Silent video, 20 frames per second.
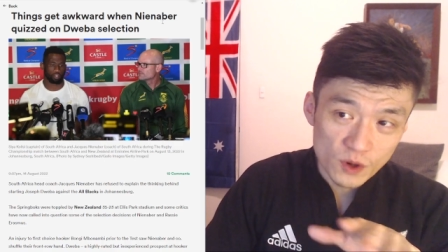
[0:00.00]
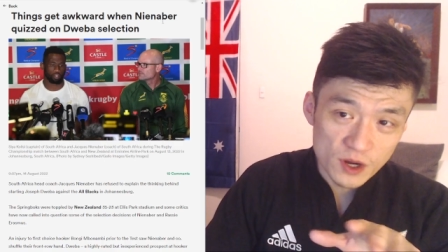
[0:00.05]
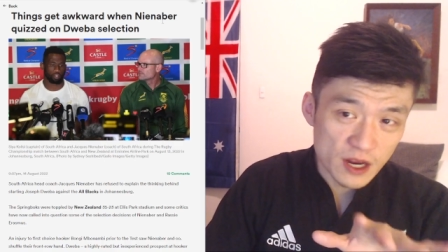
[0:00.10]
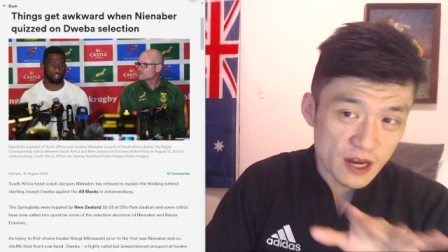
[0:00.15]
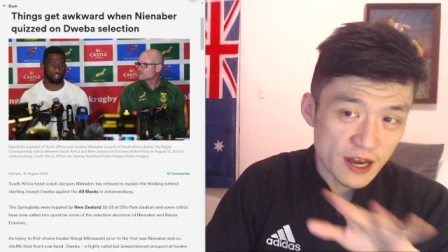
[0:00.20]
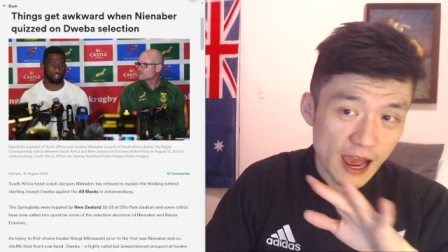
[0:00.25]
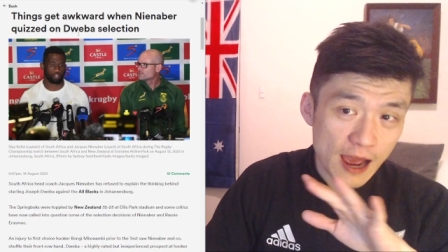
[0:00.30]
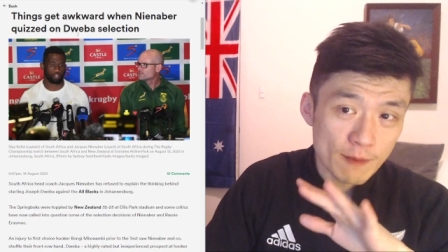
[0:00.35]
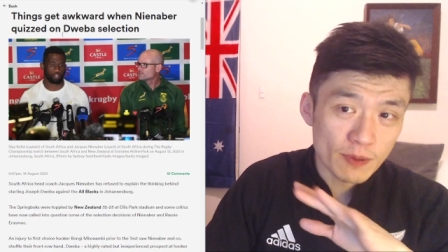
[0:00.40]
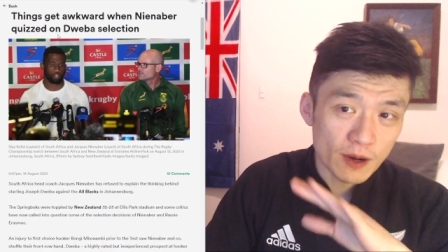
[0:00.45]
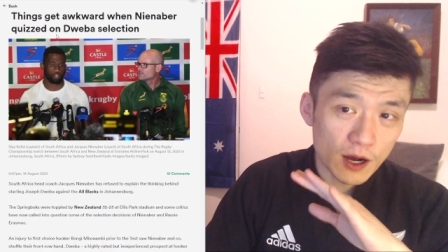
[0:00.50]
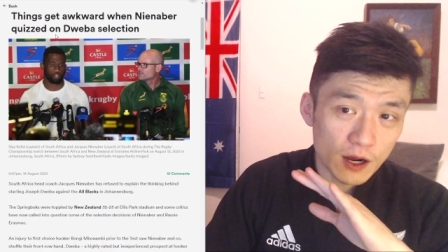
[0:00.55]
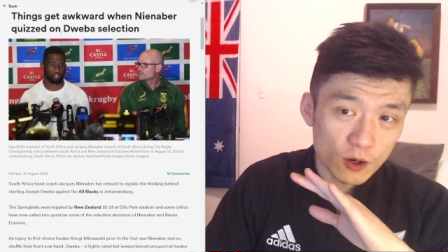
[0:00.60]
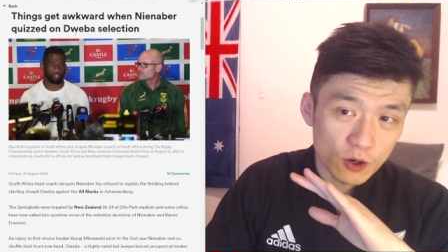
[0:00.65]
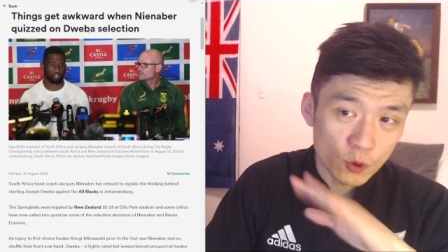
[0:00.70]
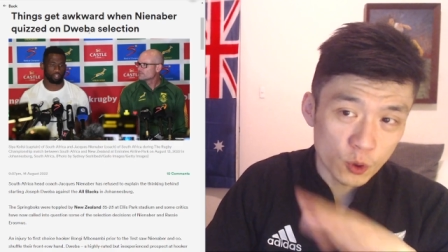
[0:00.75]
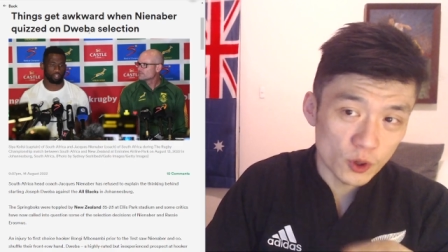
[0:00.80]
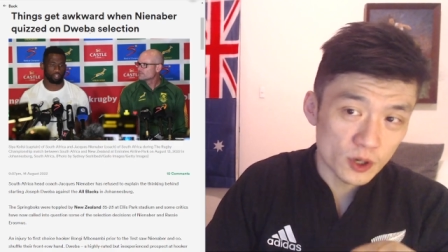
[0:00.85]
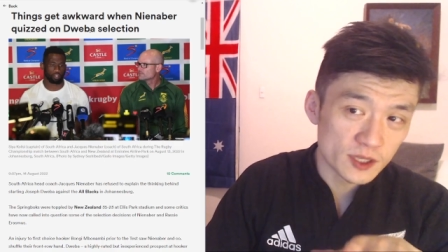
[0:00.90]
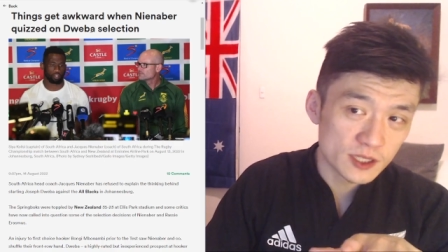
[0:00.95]
Nienaber
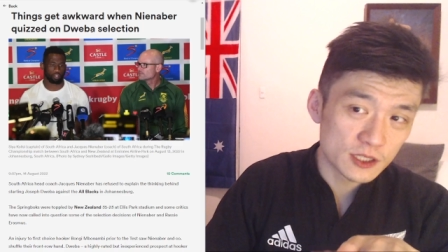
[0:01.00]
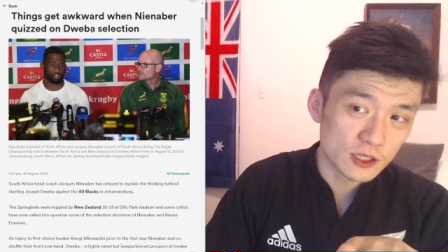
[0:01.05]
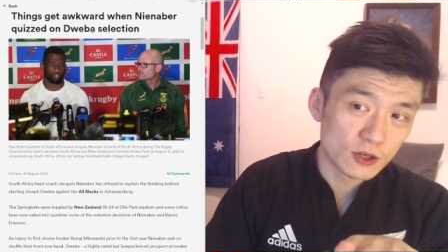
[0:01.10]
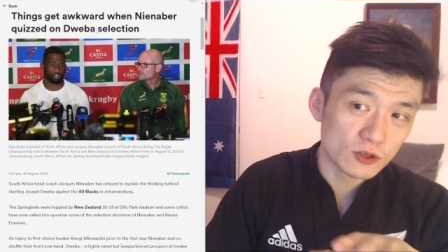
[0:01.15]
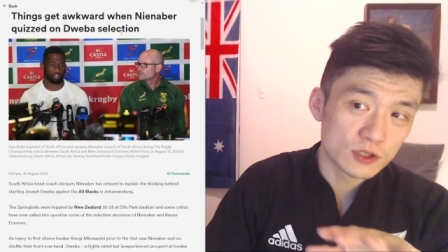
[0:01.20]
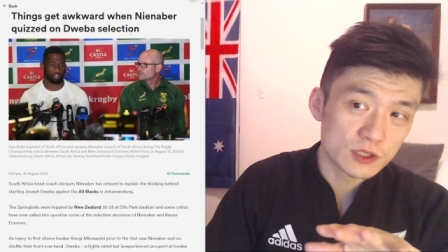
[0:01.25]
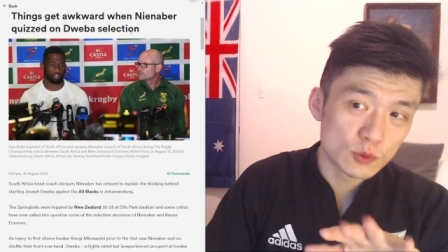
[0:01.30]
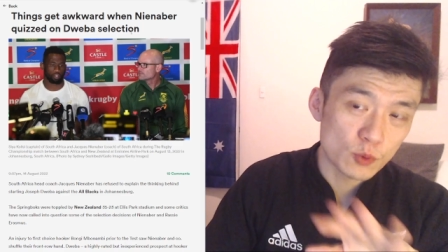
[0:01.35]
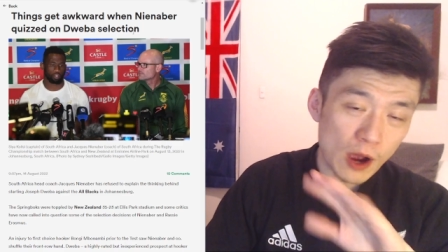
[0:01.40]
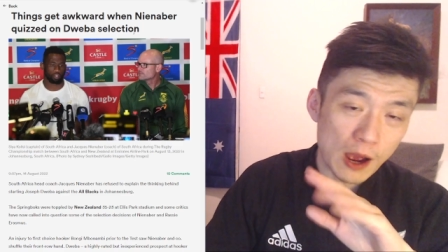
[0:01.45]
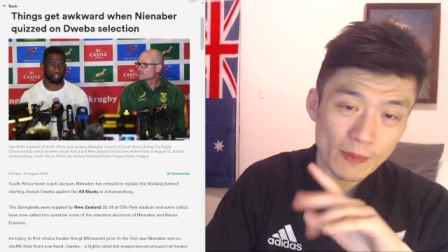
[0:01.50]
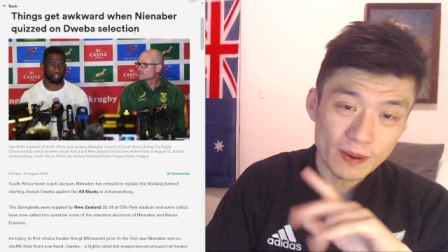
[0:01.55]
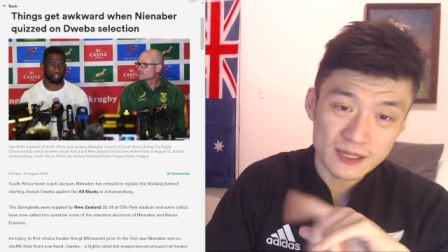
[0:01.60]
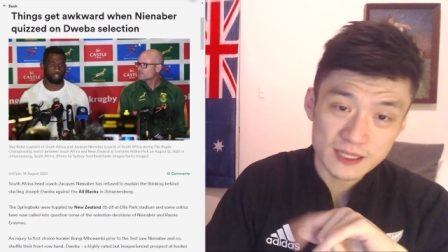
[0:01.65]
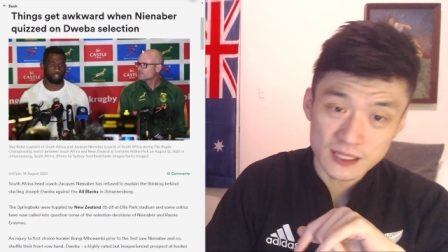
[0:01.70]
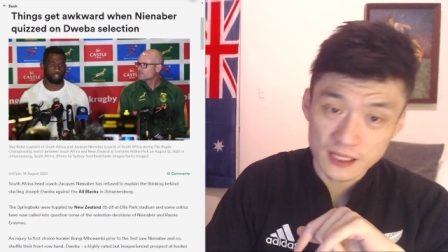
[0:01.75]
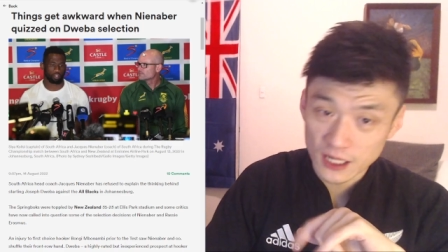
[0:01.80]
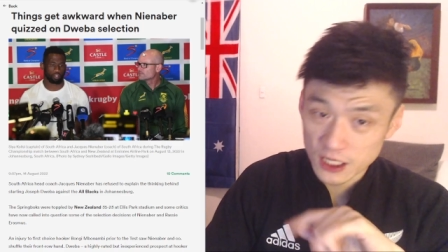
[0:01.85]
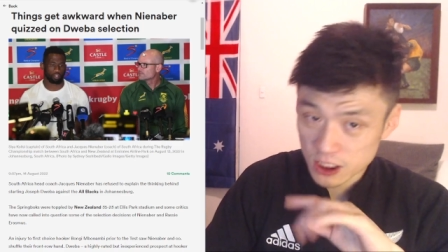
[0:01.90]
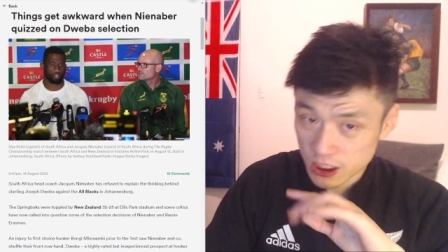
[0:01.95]
quizzed on Dweba's
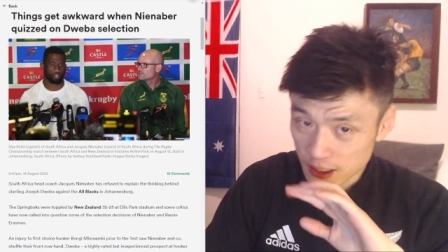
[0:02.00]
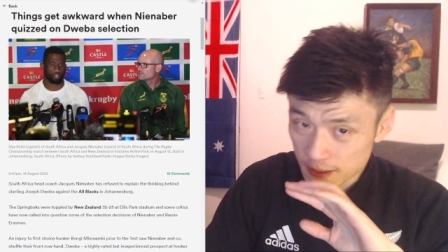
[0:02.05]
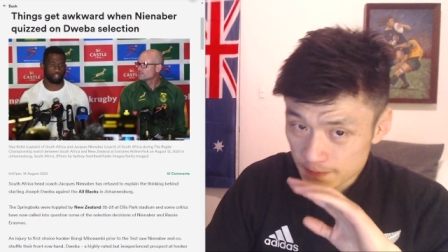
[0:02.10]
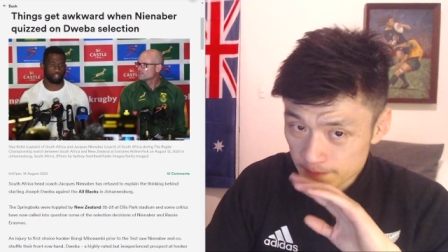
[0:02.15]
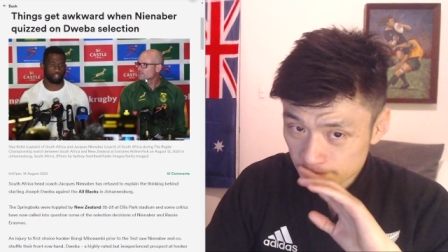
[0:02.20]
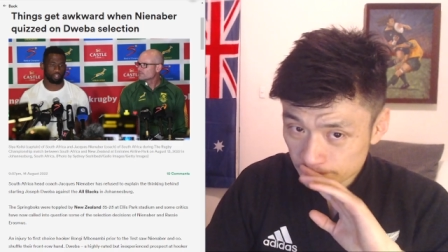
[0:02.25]
selection.